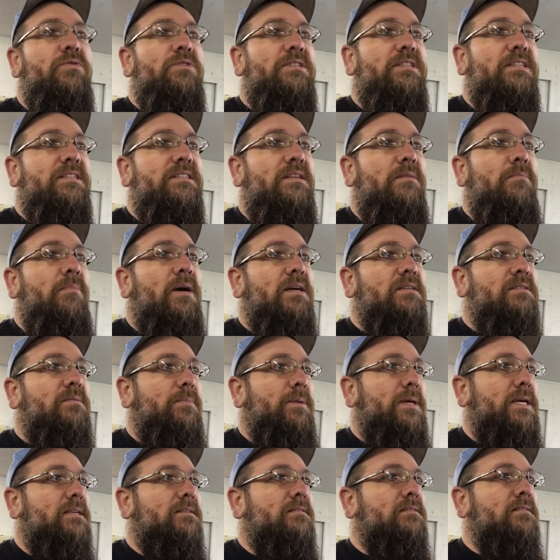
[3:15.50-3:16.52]
for $16 a
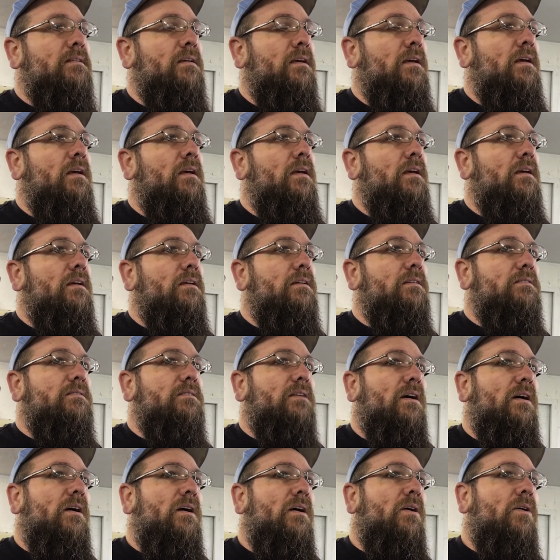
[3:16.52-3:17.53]
piece.
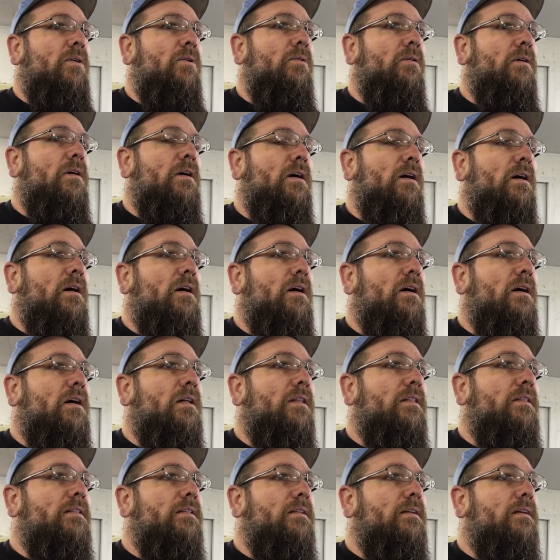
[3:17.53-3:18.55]

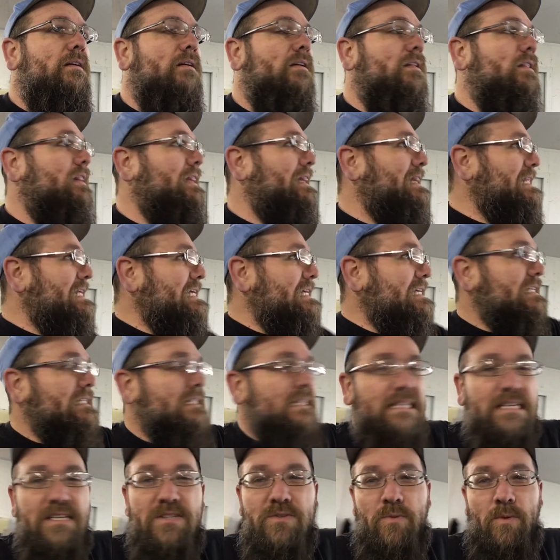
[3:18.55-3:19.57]
So
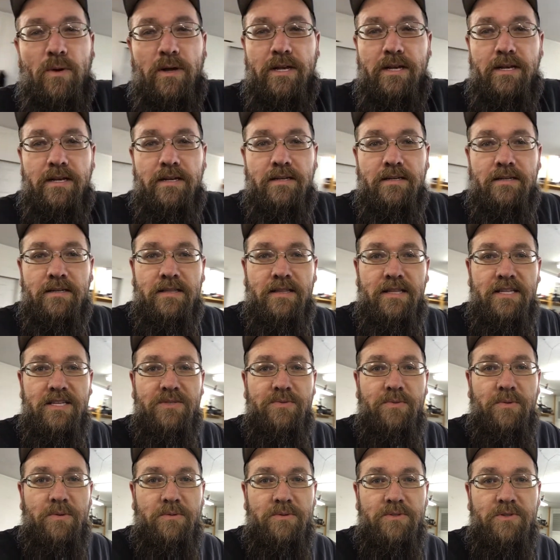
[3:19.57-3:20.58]
this one
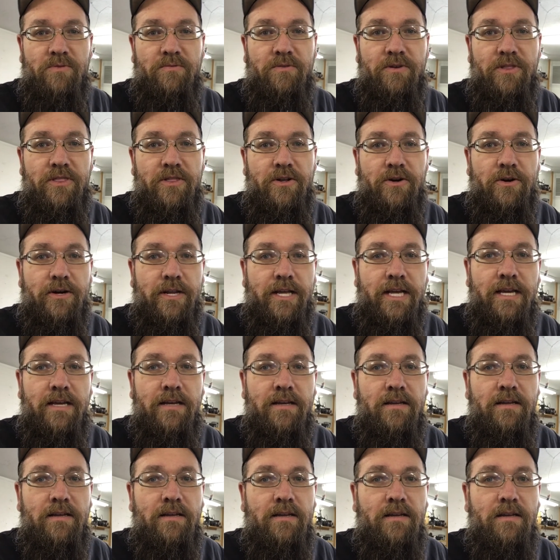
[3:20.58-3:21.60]
was over 30.
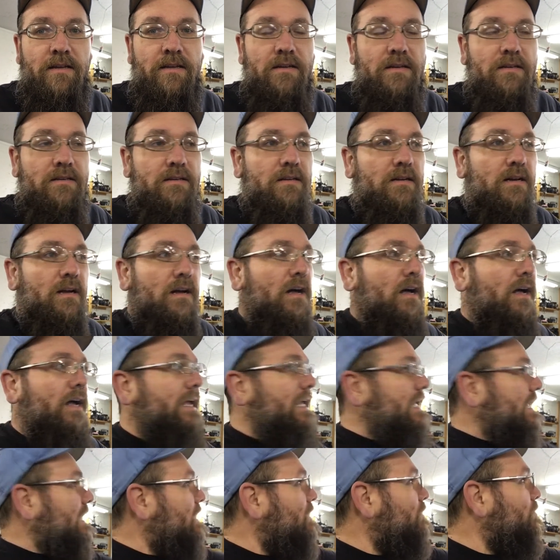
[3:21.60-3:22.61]

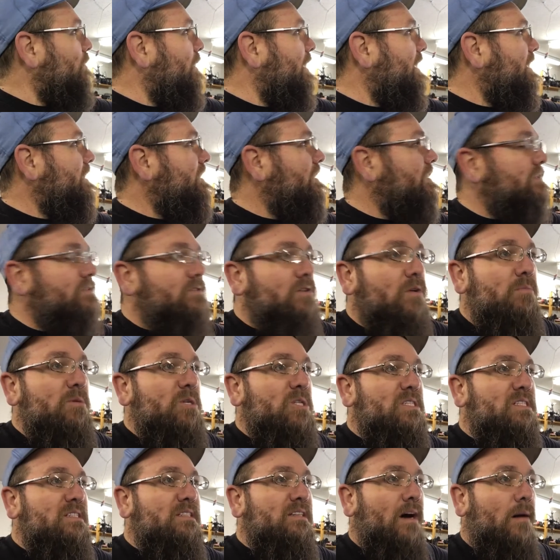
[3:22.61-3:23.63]
Granted, it's
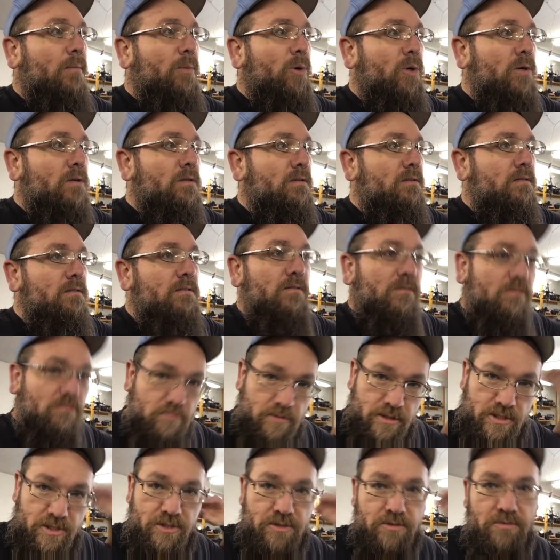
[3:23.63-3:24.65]
almost double,
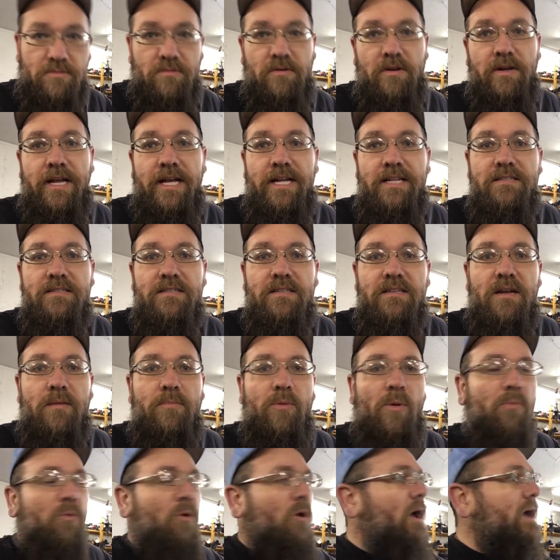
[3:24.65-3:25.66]
which hence the
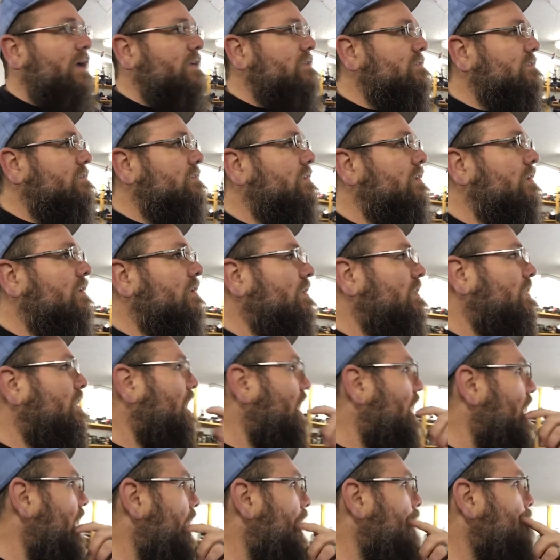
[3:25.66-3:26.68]
double price.
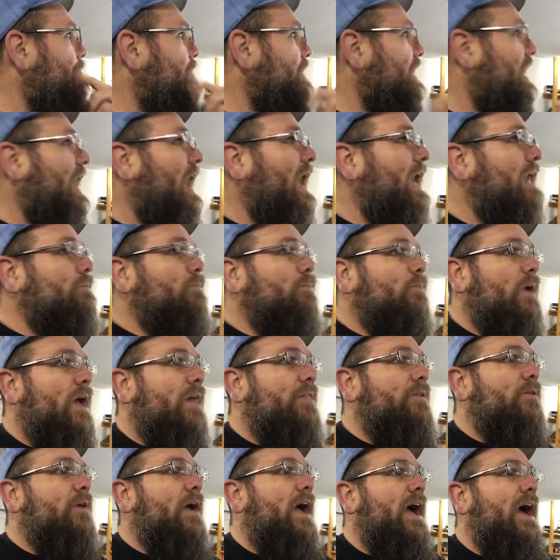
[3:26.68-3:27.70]
But I'd
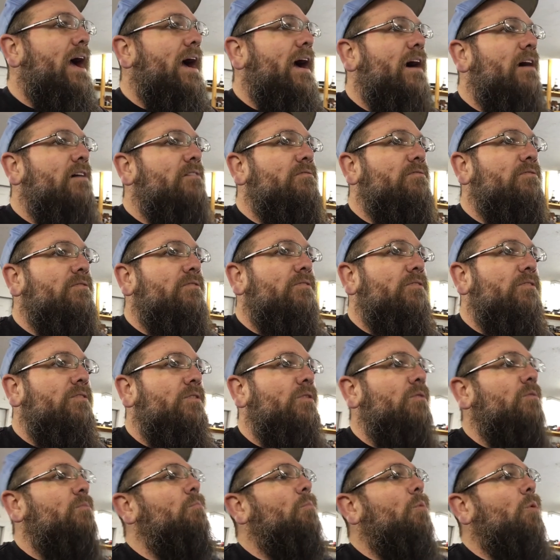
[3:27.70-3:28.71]
rather have
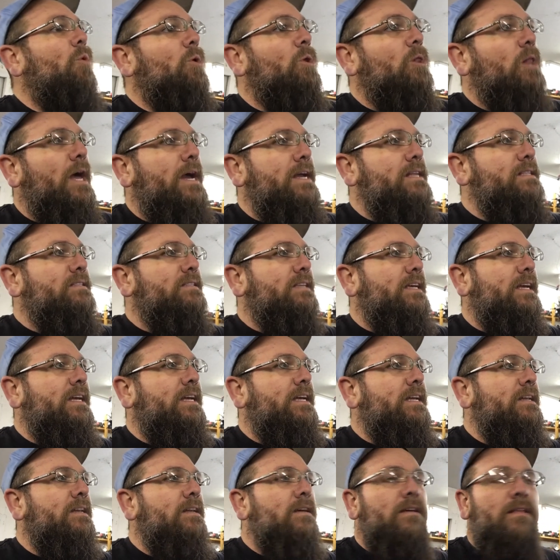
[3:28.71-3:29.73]
more lights
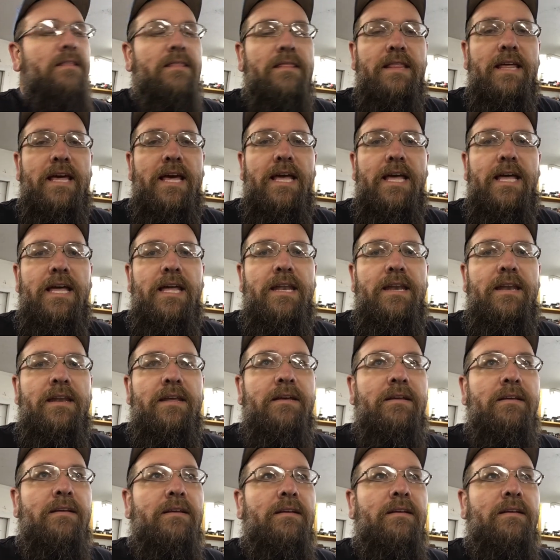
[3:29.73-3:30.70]
in than